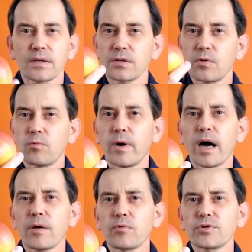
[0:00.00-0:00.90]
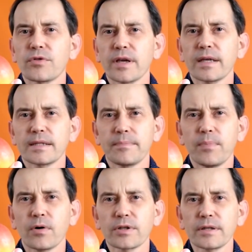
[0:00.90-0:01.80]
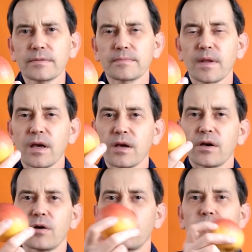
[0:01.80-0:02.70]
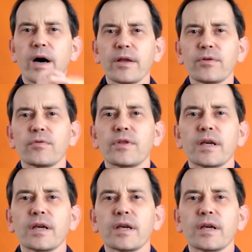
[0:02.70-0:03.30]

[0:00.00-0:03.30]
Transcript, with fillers: So why would you think it's important? Why do you